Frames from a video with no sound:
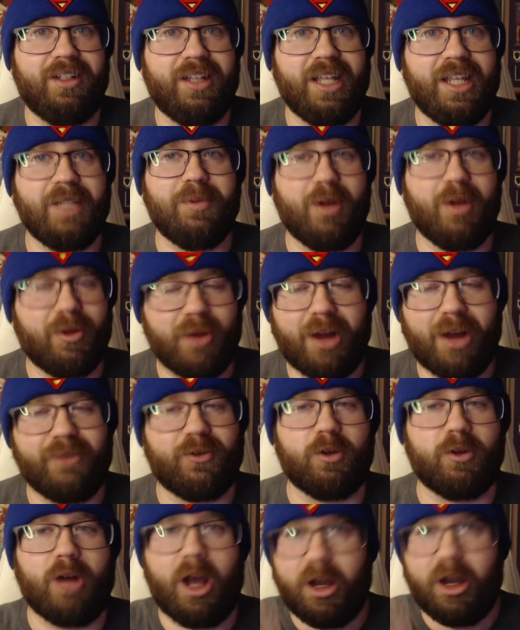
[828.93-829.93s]
He's been around
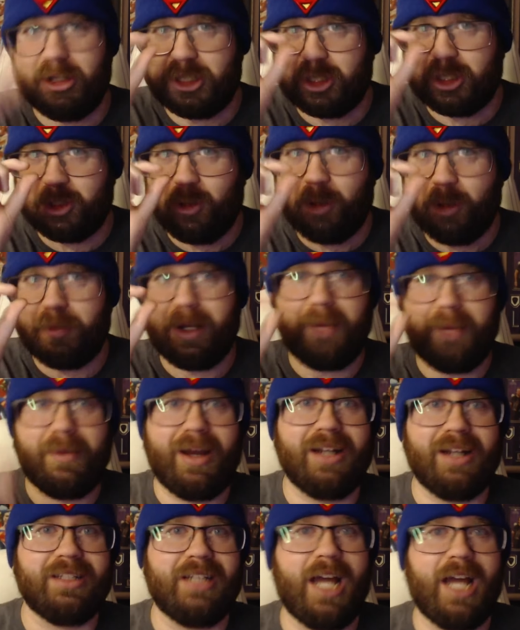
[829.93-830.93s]
for a short bit
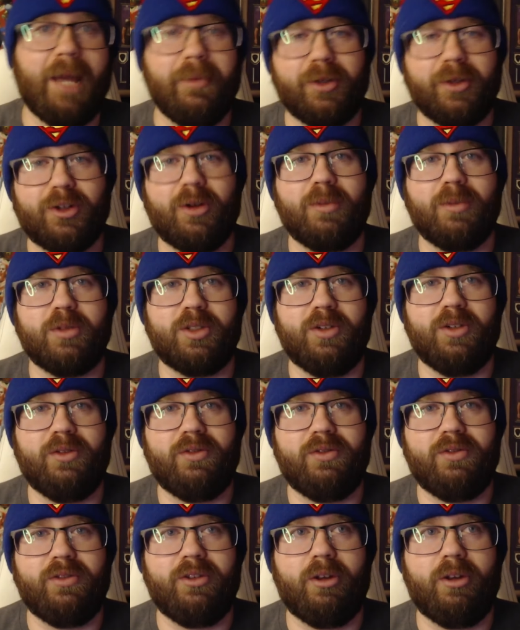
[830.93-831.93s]
amount of time in terms
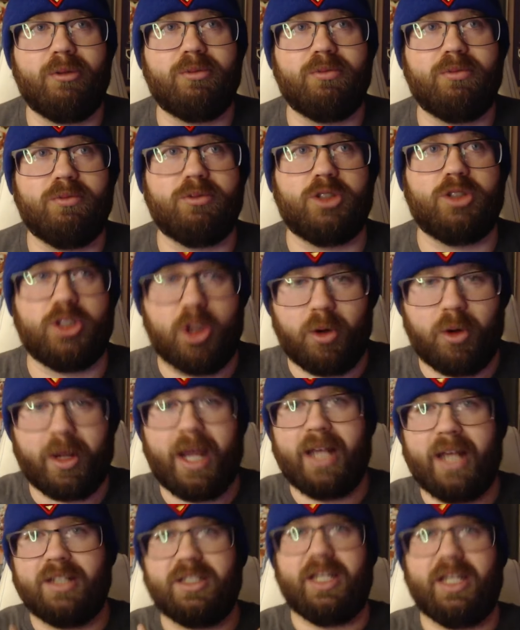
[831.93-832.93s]
of, you know,
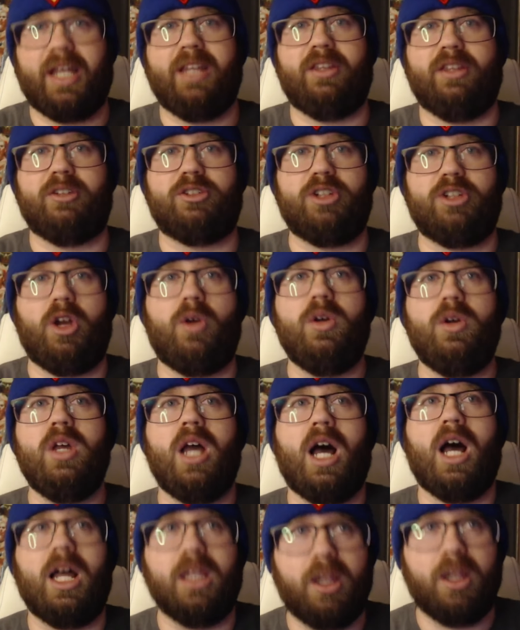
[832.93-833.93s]
showcasing in the show.
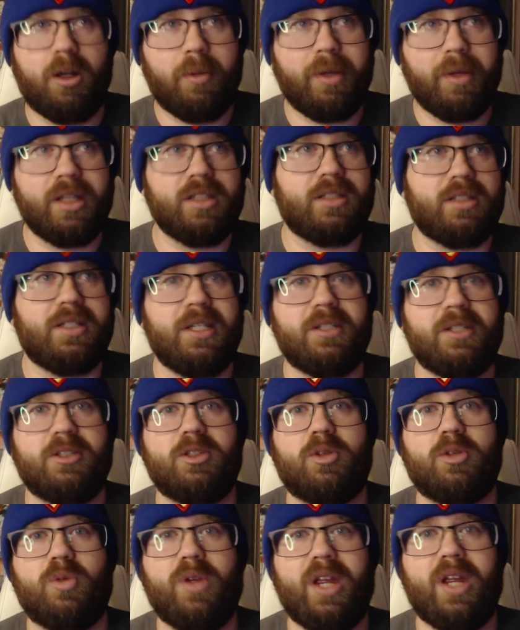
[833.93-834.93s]
A little bit in
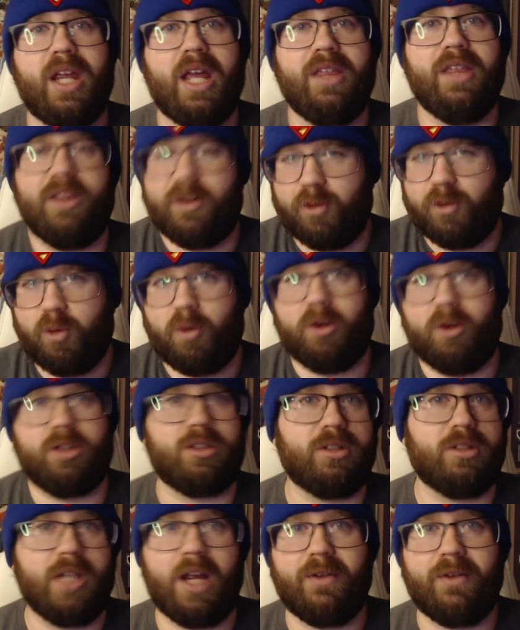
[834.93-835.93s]
season 3, and then, of
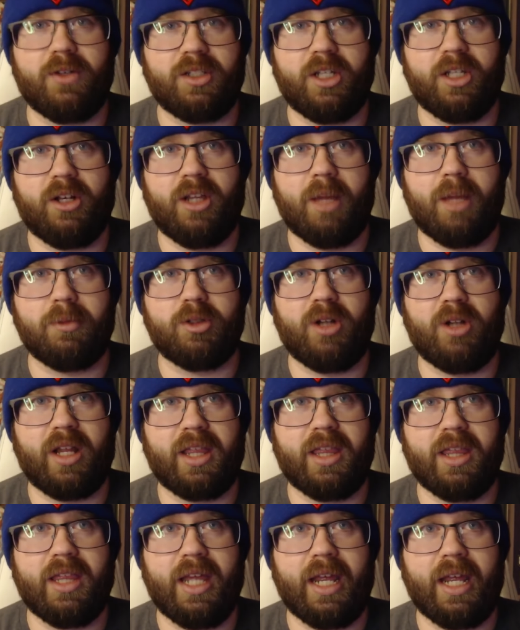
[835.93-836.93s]
course, every single episode, I
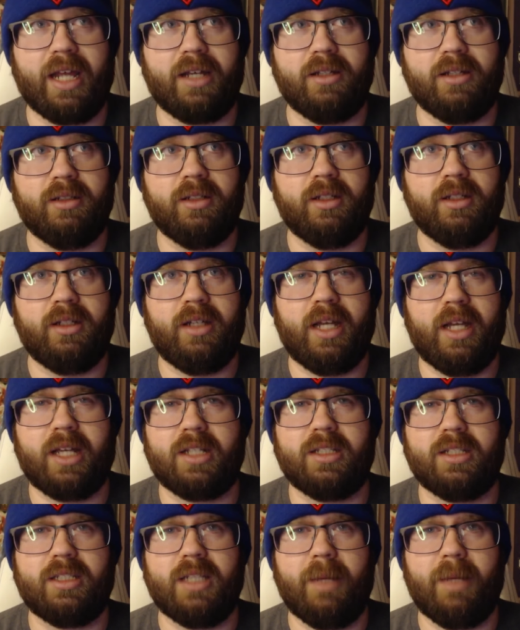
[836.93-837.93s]
think,
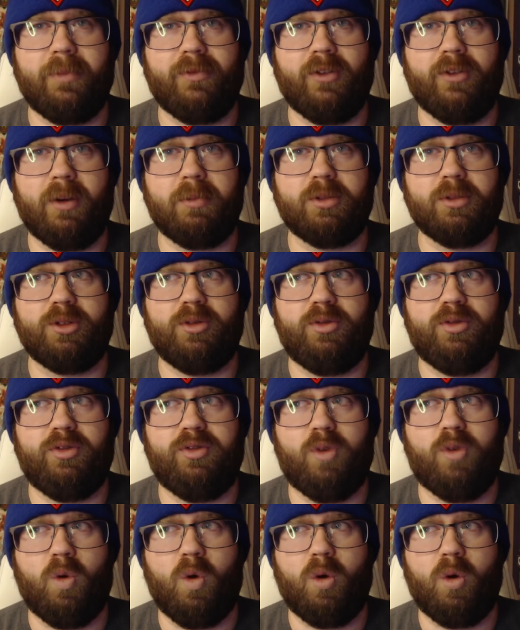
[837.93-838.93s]
except for episode
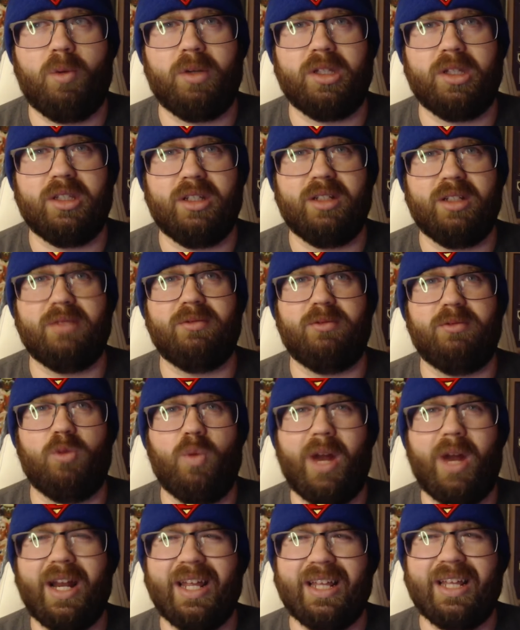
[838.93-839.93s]
4 with the
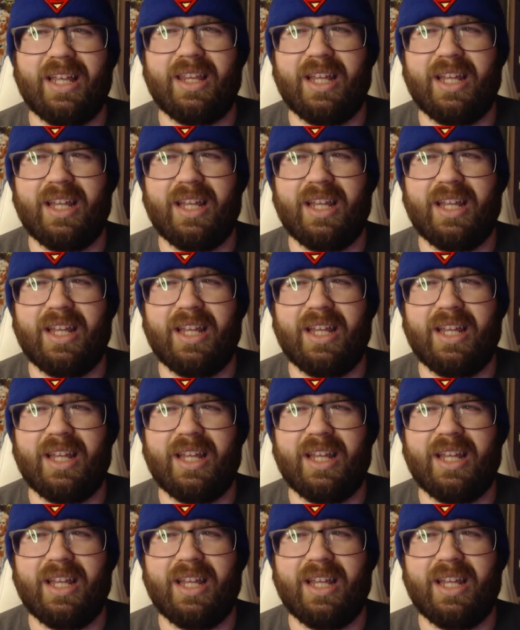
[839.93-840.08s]
wedding.